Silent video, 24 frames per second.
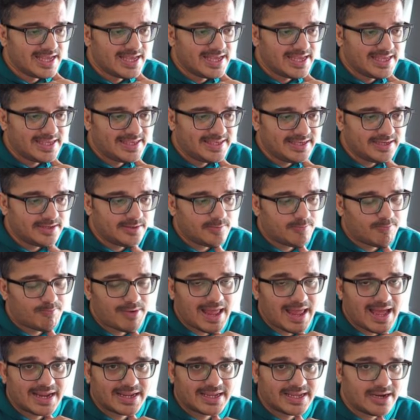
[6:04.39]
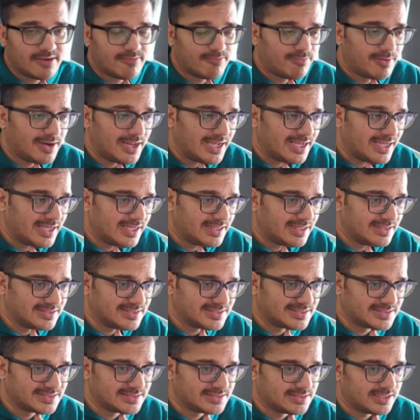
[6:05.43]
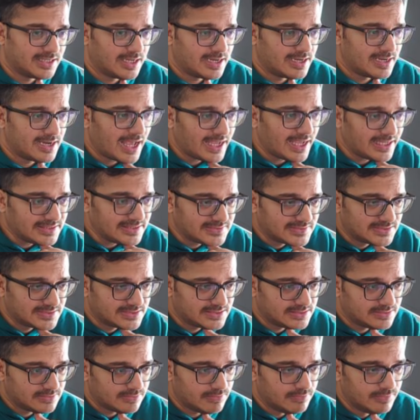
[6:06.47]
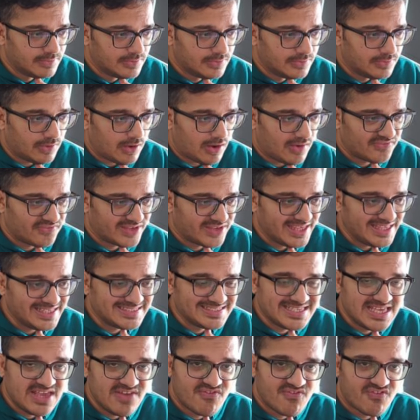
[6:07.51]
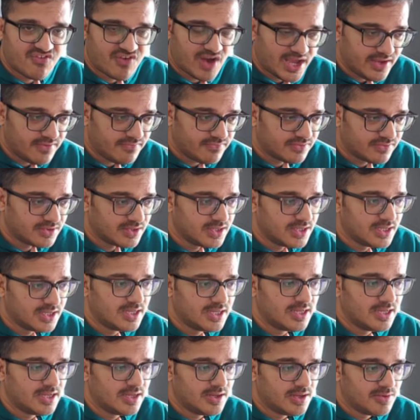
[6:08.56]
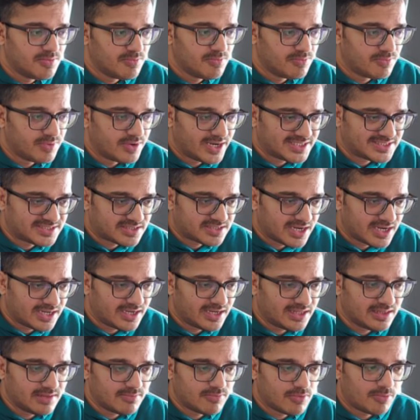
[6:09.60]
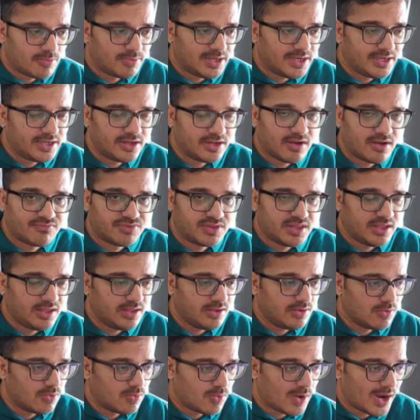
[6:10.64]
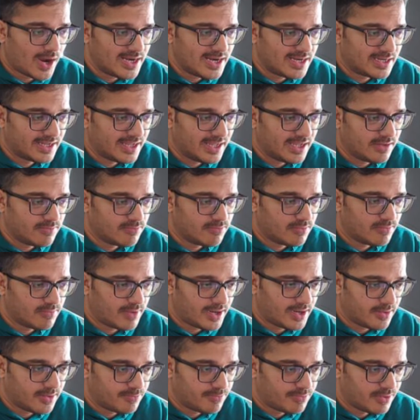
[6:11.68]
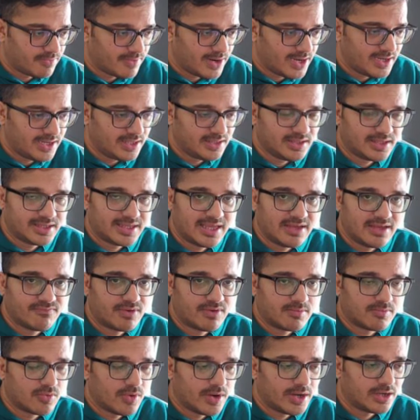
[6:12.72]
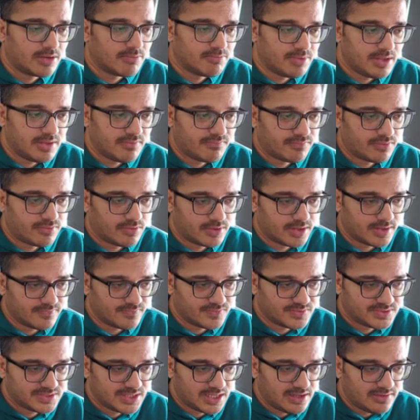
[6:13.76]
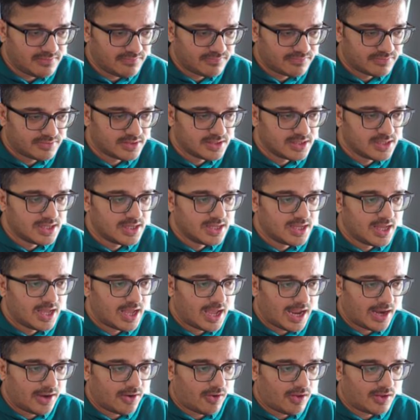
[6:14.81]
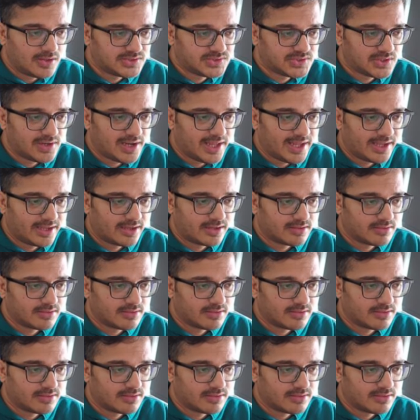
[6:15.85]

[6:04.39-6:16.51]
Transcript: Here black can play this nice move of king c5, restricting the mobility of the white king by preventing the king from going to b4 himself, and also like